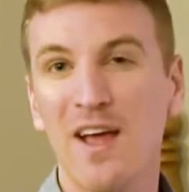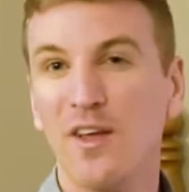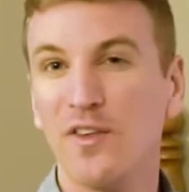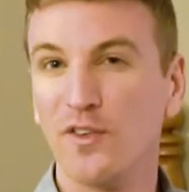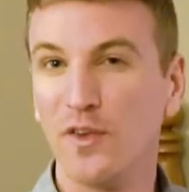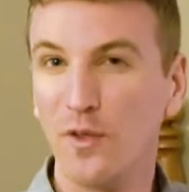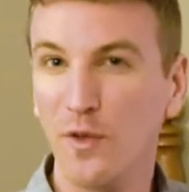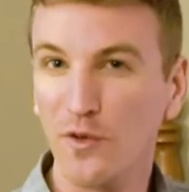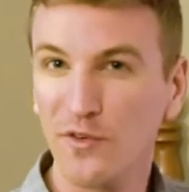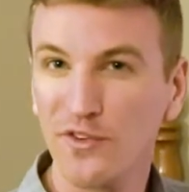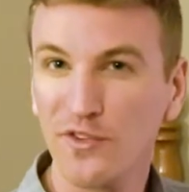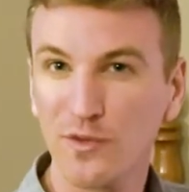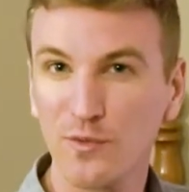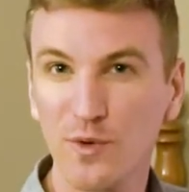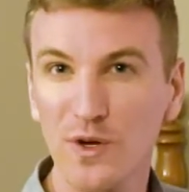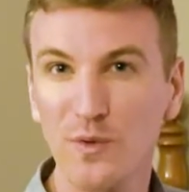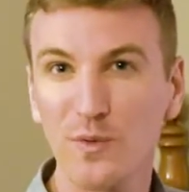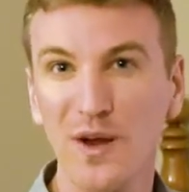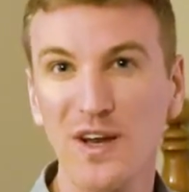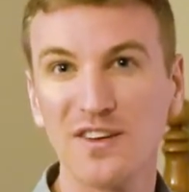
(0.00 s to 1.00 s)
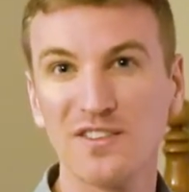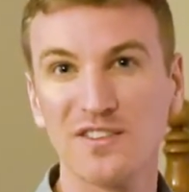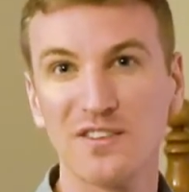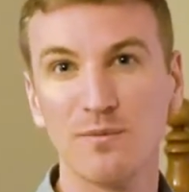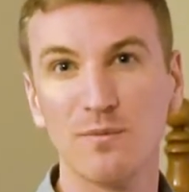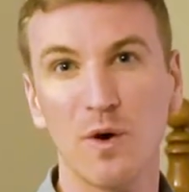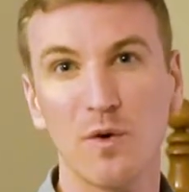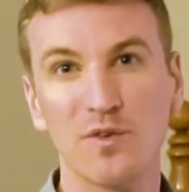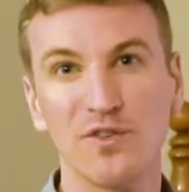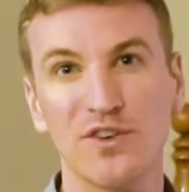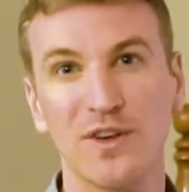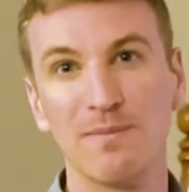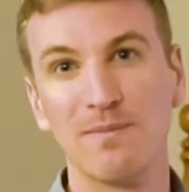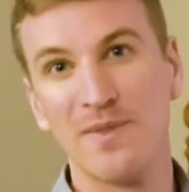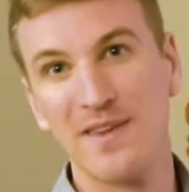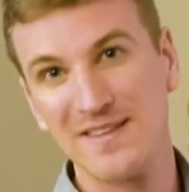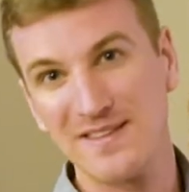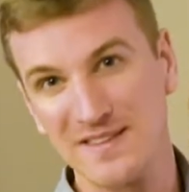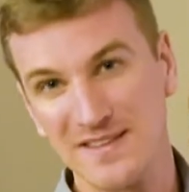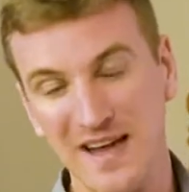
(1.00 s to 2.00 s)
So those three ranges of
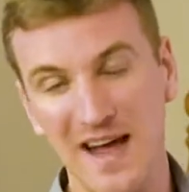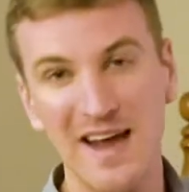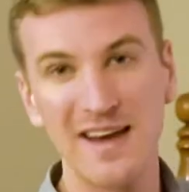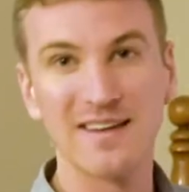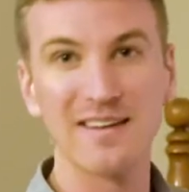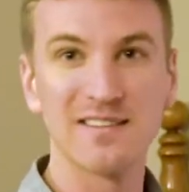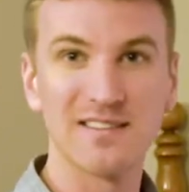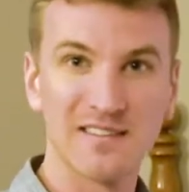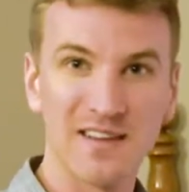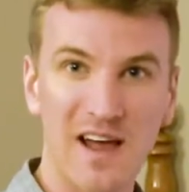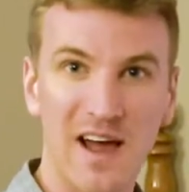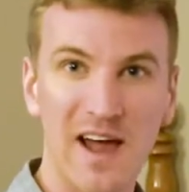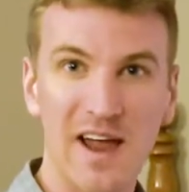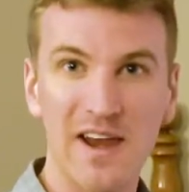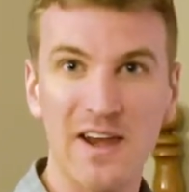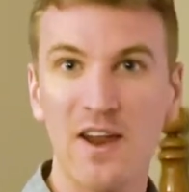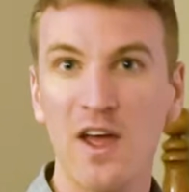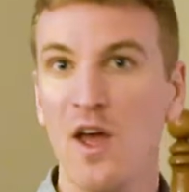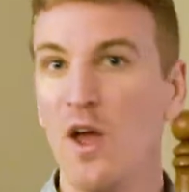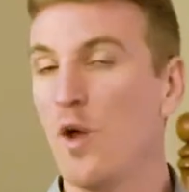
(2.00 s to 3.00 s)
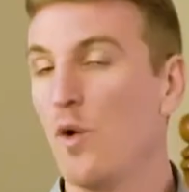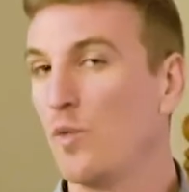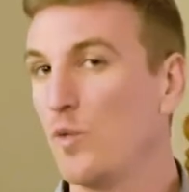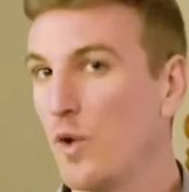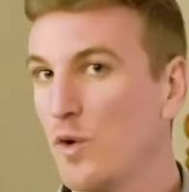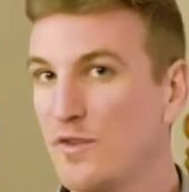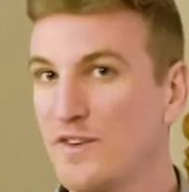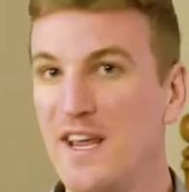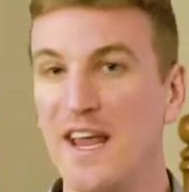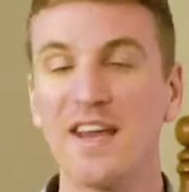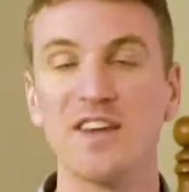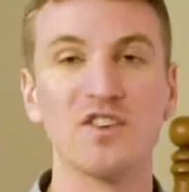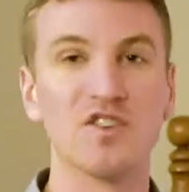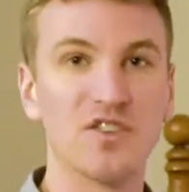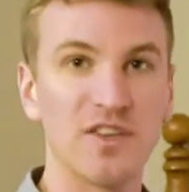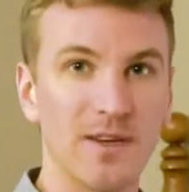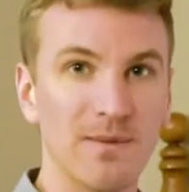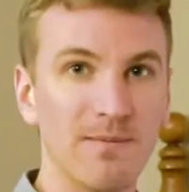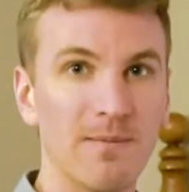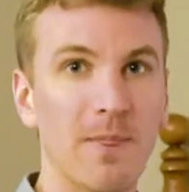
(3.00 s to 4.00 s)
motion, side to side,
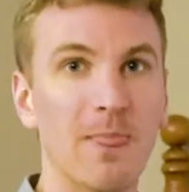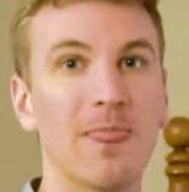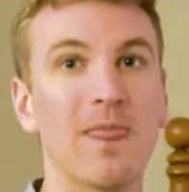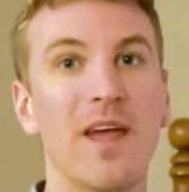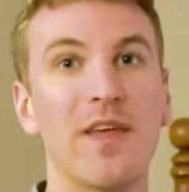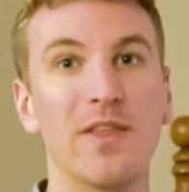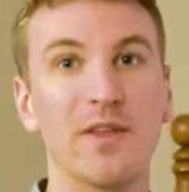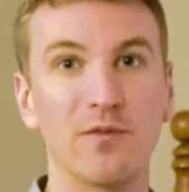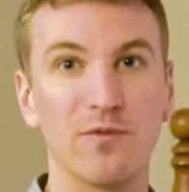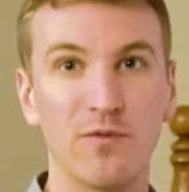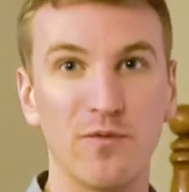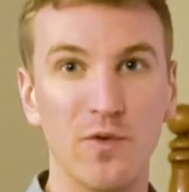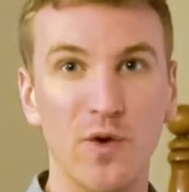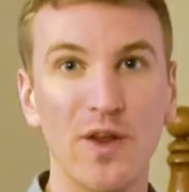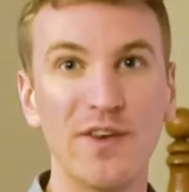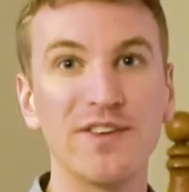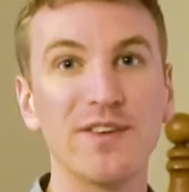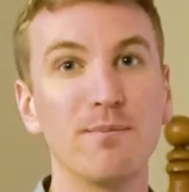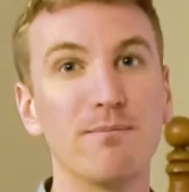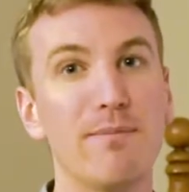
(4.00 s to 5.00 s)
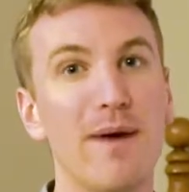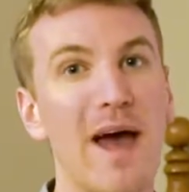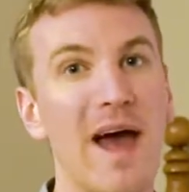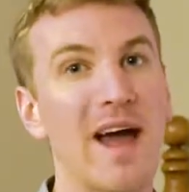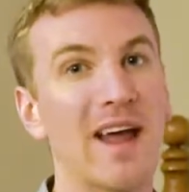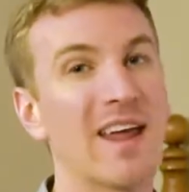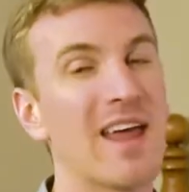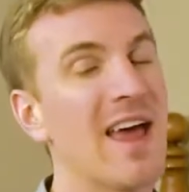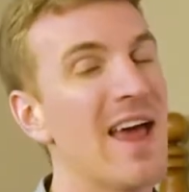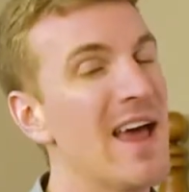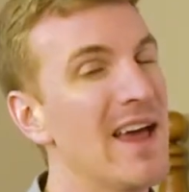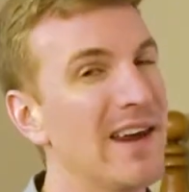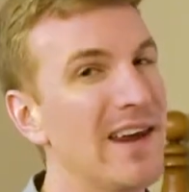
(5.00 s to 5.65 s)
rotation, and then front and back.